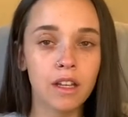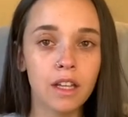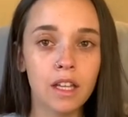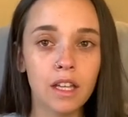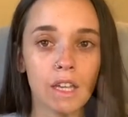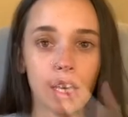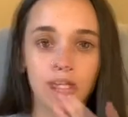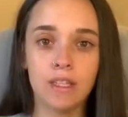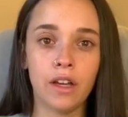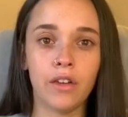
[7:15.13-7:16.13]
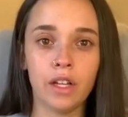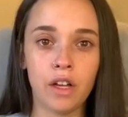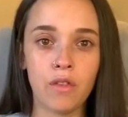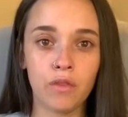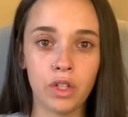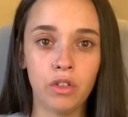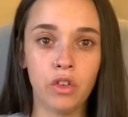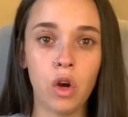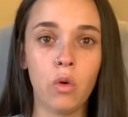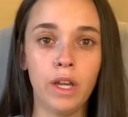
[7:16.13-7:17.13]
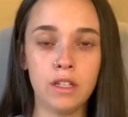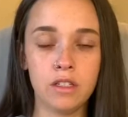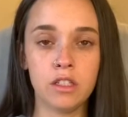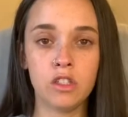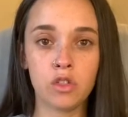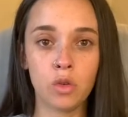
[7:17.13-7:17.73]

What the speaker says: It's already scary enough when you go into